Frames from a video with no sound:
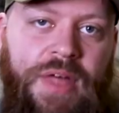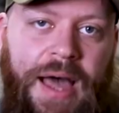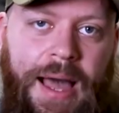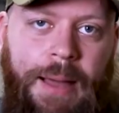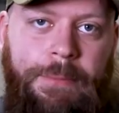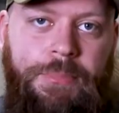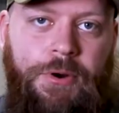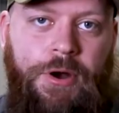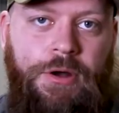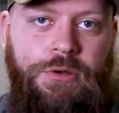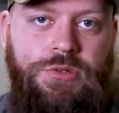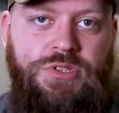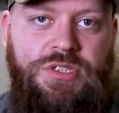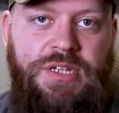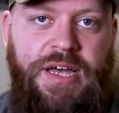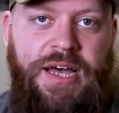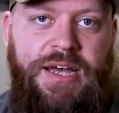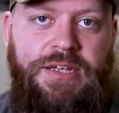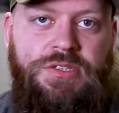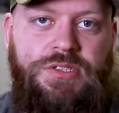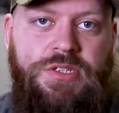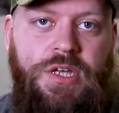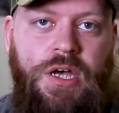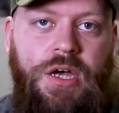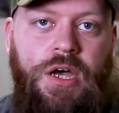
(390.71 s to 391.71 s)
that
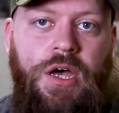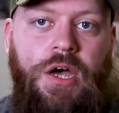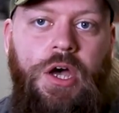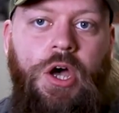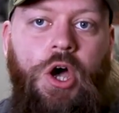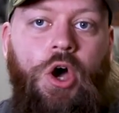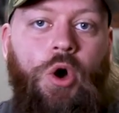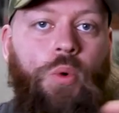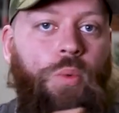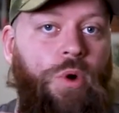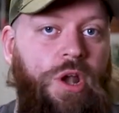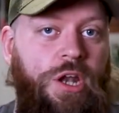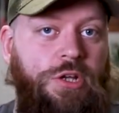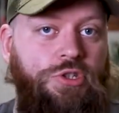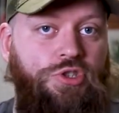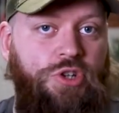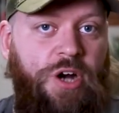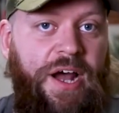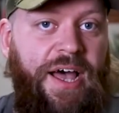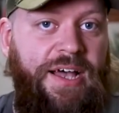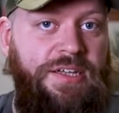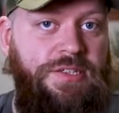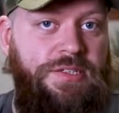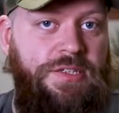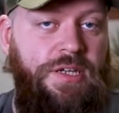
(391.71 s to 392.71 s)
process will
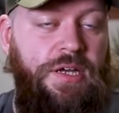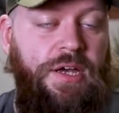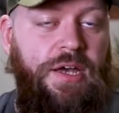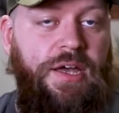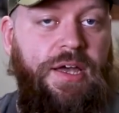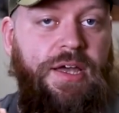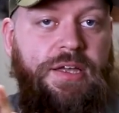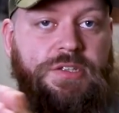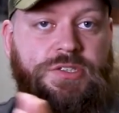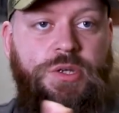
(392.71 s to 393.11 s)
address